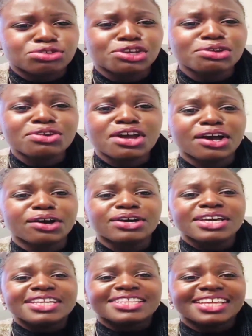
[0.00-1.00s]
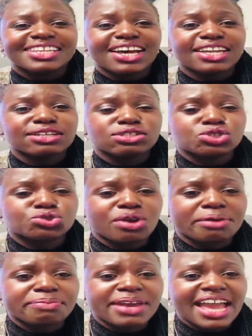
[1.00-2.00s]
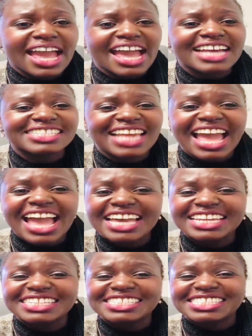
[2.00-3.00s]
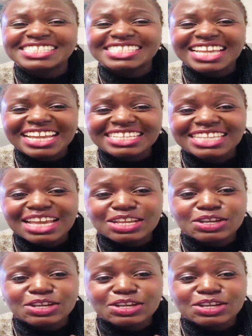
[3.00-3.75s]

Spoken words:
you know that Donald Trump has added 6